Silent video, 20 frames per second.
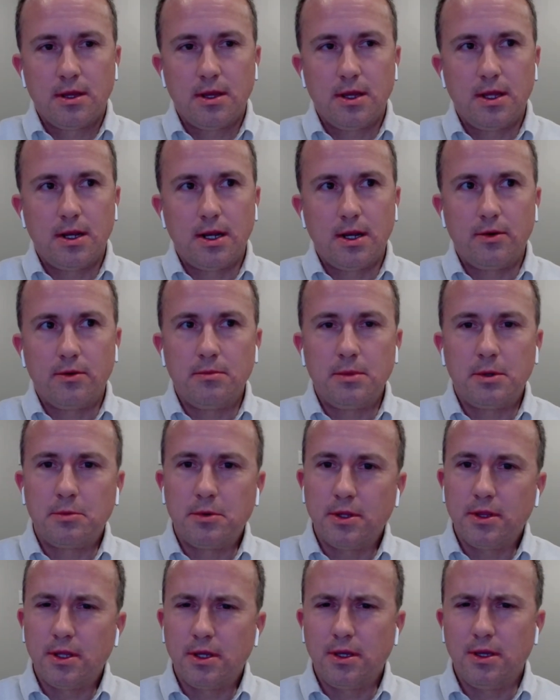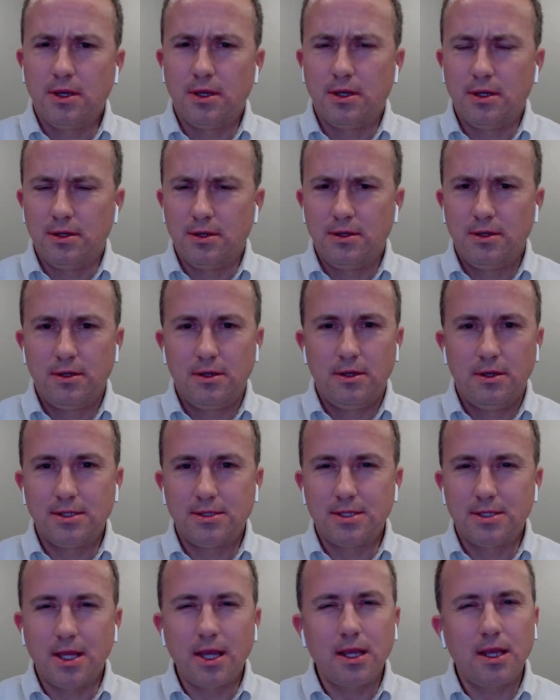and I remember thinking,
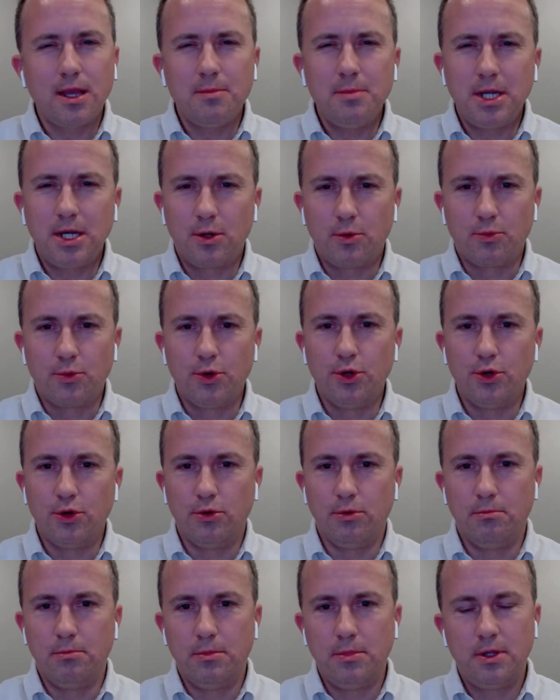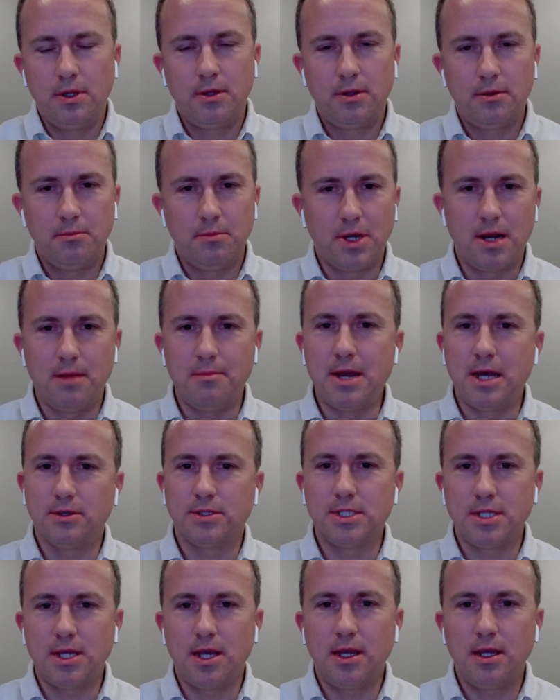it's like I'm in a room, but I'm
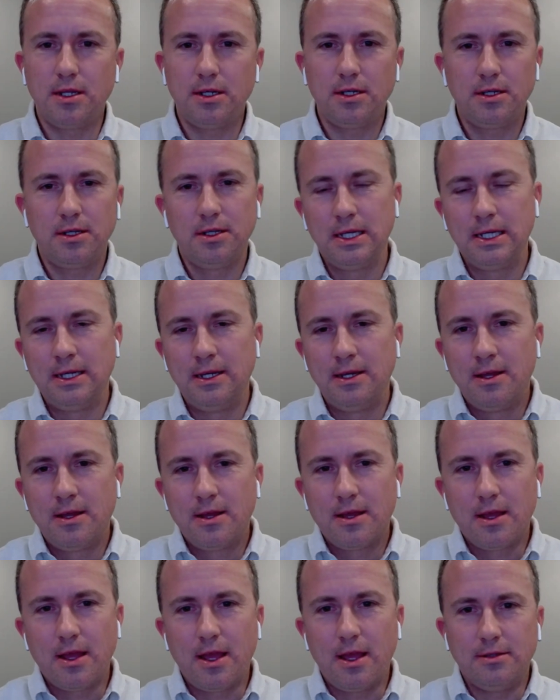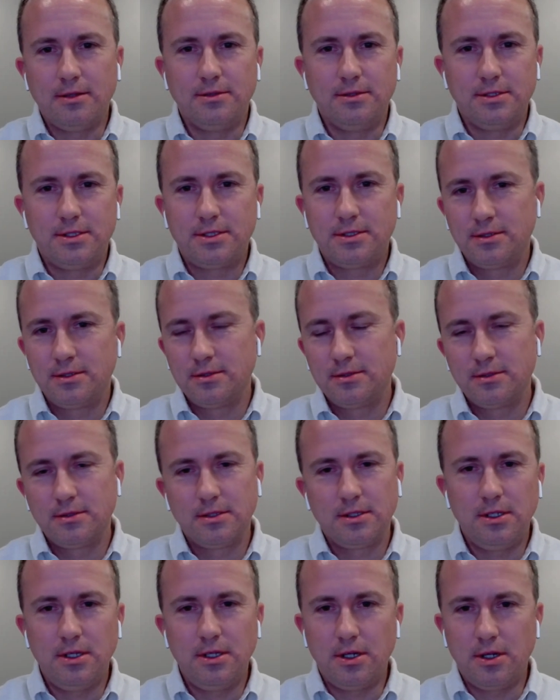outside. And
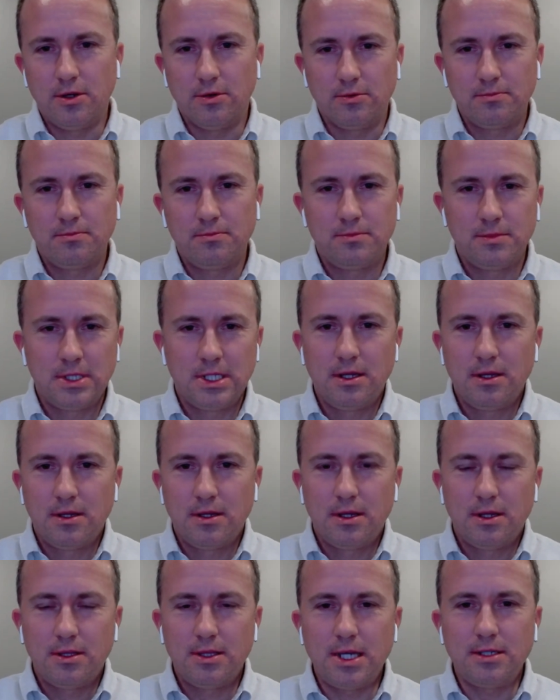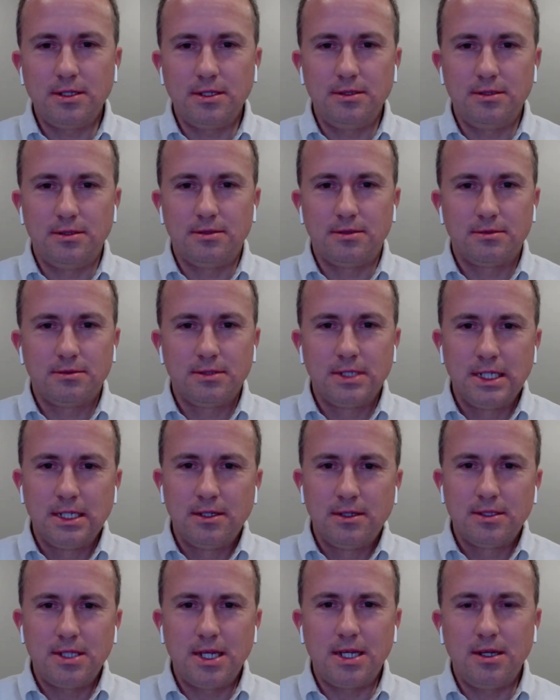that didn't
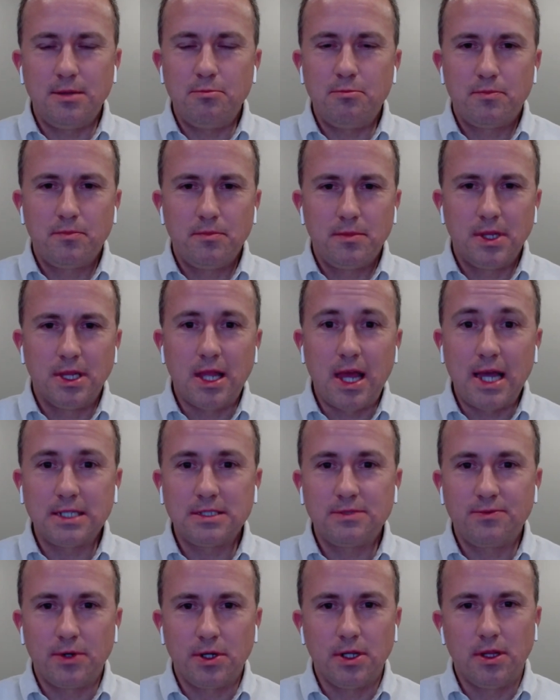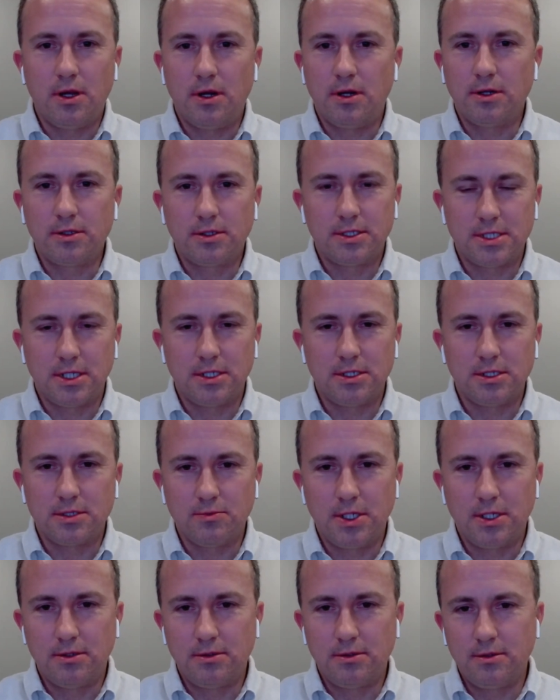last very long because I just
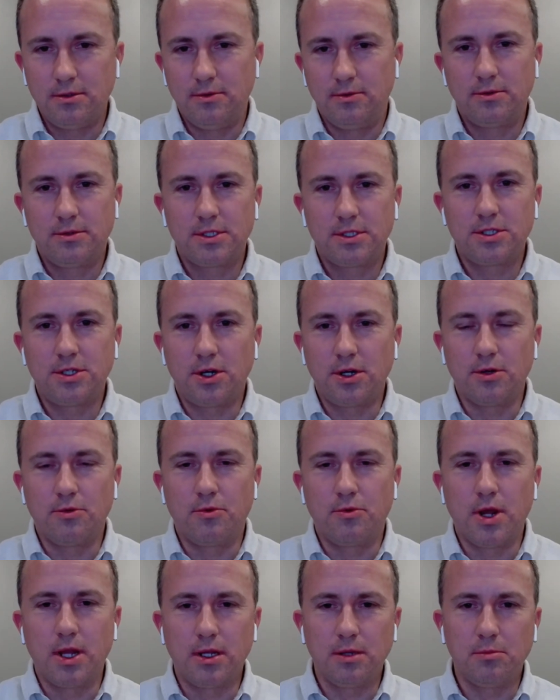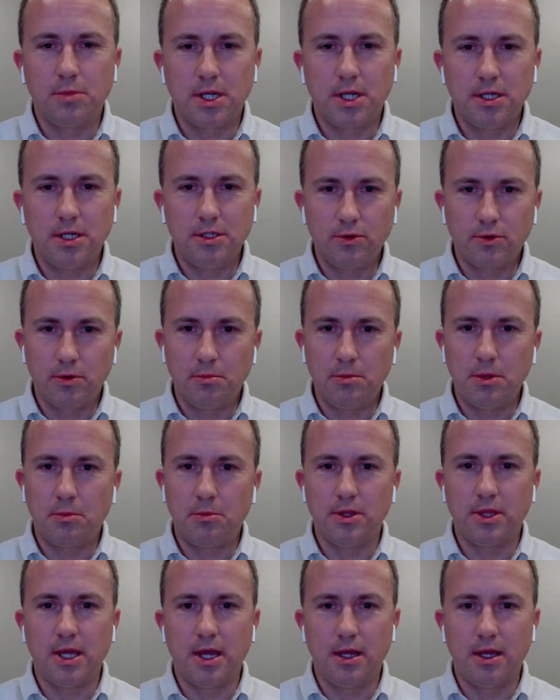went and started running. But I do
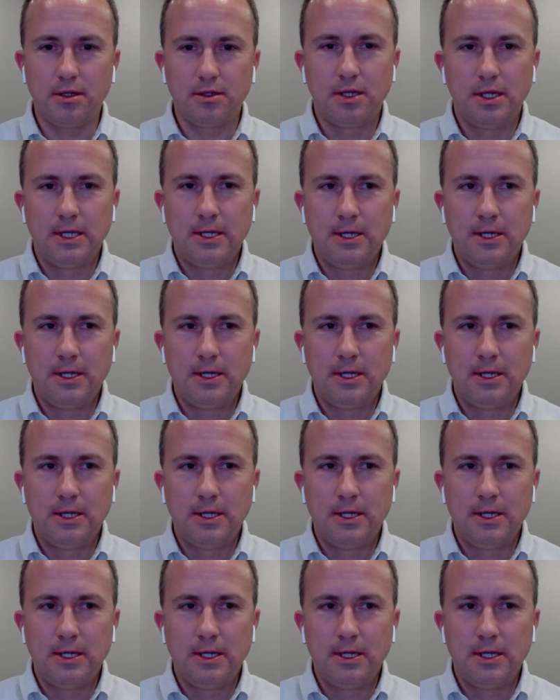remember that